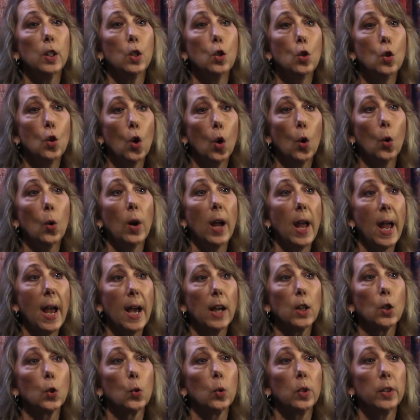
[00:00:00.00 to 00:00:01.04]
no
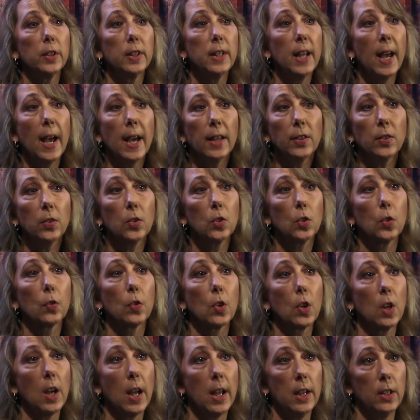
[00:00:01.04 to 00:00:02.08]
actual tests for
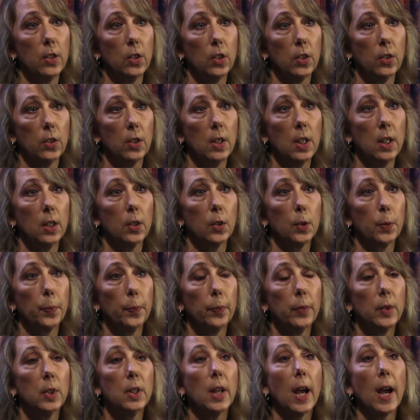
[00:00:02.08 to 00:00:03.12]
consciousness.
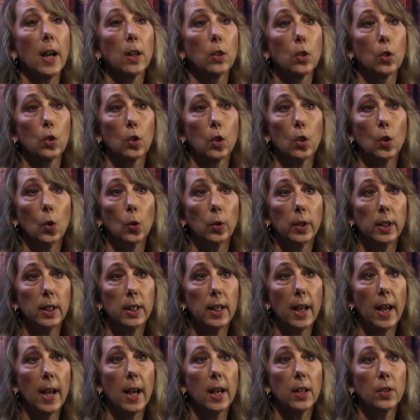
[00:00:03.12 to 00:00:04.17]
Doctors can only
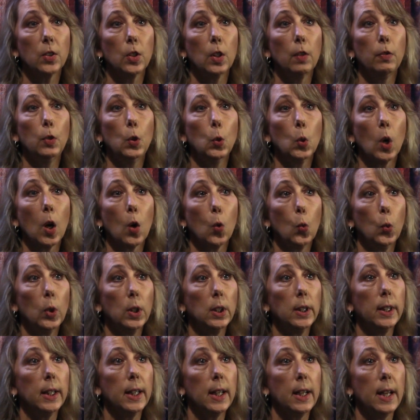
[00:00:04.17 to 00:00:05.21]
test if you are
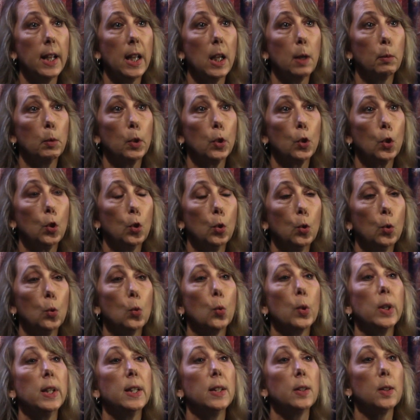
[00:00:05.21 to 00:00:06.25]
willing and able to
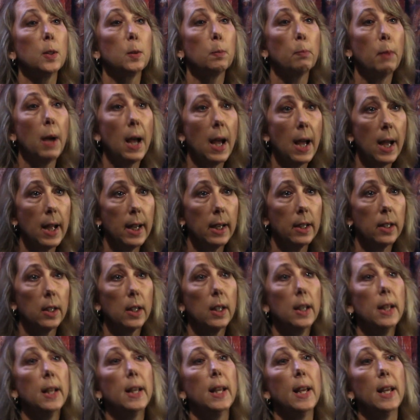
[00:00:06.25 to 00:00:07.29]
respond.
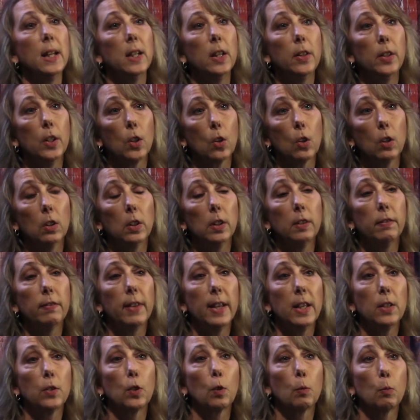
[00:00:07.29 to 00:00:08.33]
And in the early
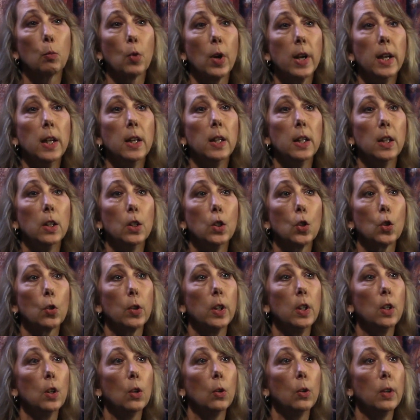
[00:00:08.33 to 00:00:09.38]
phase of brain
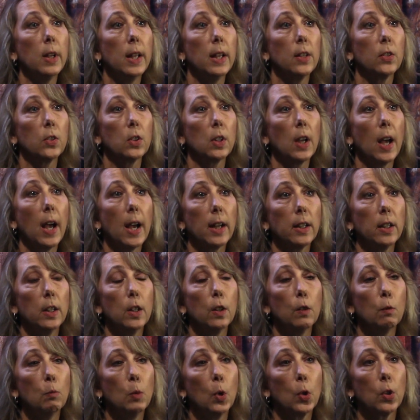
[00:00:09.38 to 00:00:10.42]
injury, known as
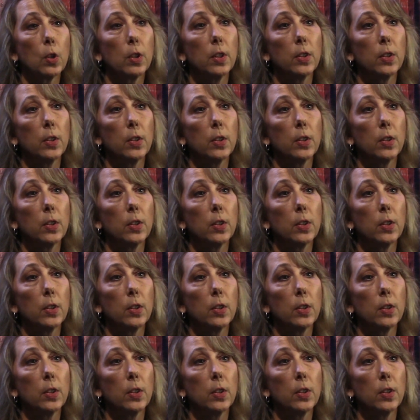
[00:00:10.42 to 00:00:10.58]
cognitive motor